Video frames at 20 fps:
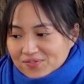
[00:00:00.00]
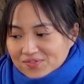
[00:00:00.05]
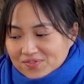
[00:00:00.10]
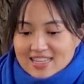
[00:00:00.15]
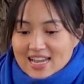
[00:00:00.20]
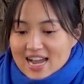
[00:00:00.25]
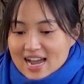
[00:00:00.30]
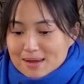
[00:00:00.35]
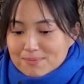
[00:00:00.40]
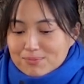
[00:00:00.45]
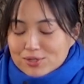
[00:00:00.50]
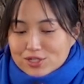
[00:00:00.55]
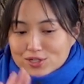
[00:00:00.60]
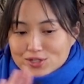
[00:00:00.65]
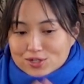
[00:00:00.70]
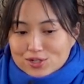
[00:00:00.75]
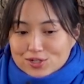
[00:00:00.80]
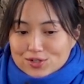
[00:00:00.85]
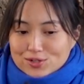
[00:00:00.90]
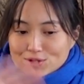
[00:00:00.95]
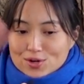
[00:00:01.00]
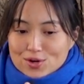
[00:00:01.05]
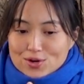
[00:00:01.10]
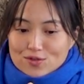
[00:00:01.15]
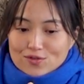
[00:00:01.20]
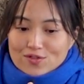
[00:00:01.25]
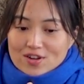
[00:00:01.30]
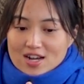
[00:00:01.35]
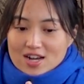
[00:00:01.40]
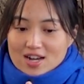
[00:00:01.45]
The app just goes
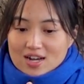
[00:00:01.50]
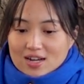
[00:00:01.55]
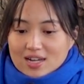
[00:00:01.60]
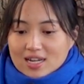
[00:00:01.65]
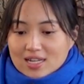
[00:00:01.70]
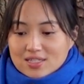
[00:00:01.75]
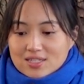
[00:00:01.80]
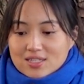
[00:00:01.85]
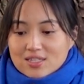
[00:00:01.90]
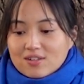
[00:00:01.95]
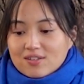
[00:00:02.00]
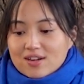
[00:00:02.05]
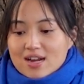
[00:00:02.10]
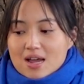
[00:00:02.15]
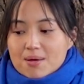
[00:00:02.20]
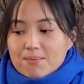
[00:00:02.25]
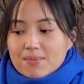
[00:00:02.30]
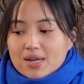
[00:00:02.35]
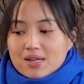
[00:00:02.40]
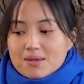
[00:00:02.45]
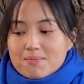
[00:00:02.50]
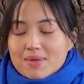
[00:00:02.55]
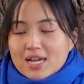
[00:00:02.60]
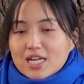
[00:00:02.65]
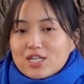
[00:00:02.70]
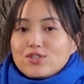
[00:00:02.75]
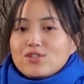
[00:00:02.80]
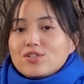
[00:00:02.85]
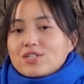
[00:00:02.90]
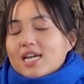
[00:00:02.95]
over Instagram and it
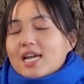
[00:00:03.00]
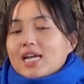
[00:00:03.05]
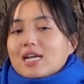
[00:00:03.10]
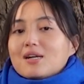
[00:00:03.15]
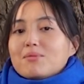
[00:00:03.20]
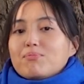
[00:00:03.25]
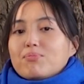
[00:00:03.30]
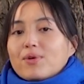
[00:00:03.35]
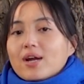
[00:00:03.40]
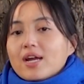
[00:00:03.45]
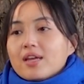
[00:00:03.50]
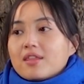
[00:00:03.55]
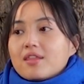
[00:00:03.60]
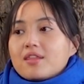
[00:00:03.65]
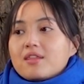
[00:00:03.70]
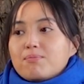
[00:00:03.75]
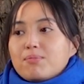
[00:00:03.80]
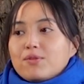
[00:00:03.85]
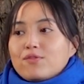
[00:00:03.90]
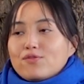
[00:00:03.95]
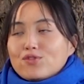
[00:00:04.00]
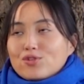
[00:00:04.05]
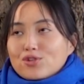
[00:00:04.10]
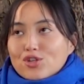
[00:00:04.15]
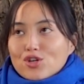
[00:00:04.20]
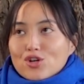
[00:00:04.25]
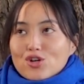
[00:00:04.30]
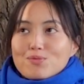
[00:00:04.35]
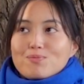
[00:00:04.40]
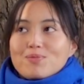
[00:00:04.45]
makes you take a breath before
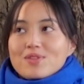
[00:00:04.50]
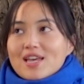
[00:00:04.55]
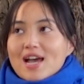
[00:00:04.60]
you open